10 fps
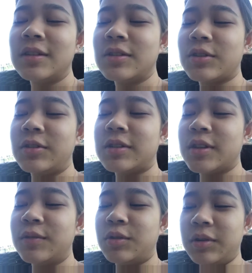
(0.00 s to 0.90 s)
So
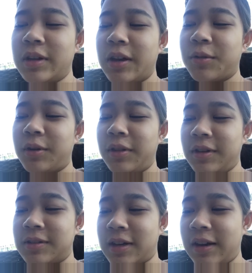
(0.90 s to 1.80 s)
instead of doing like 3
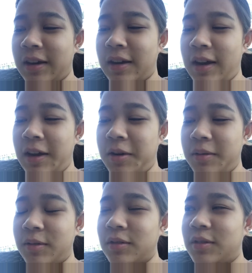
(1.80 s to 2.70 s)
things I hate,
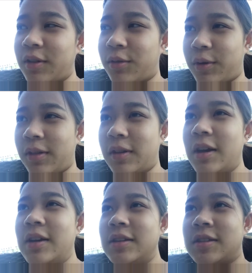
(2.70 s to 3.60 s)

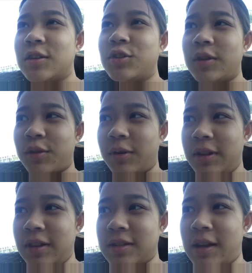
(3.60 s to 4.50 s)
instead of doing 3
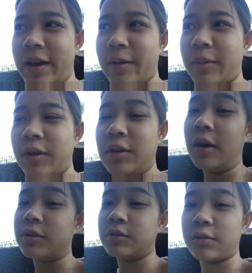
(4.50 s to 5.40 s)
things I like about you,
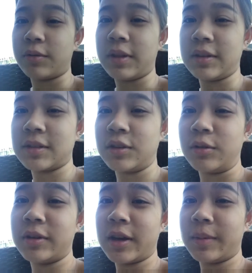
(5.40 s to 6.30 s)
I'll do 3 things I
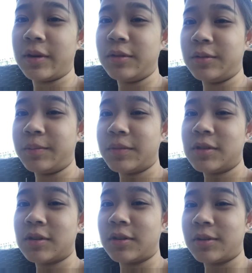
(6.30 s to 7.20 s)
don't like about you.
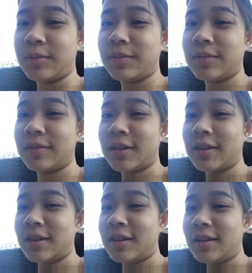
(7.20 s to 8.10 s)
So
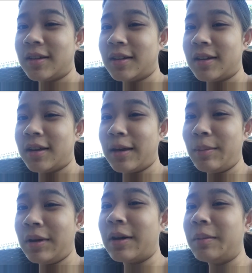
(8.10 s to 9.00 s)
hit
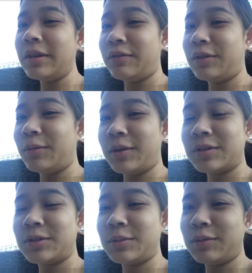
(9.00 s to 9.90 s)
me up if you
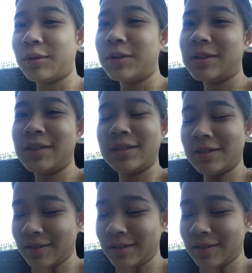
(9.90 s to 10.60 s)
want to be roasted.